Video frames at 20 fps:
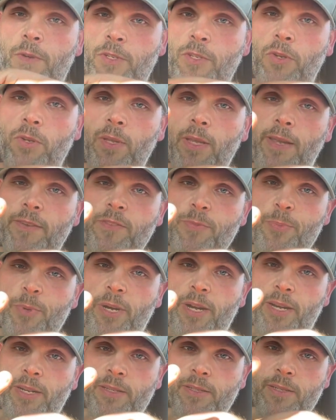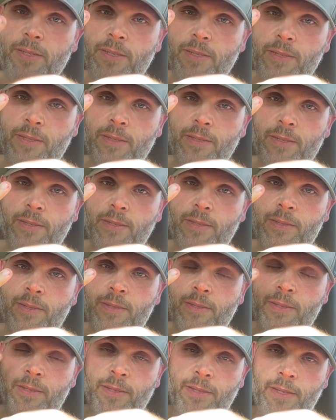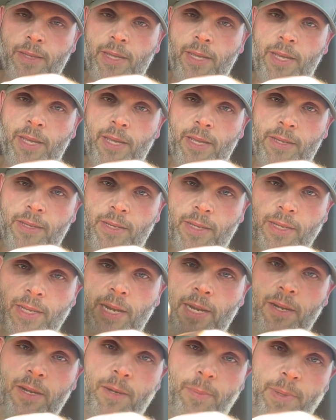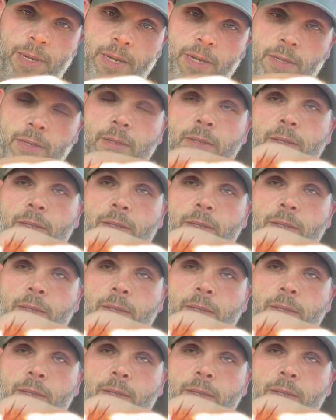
2 leaf springs and a carrier bearing.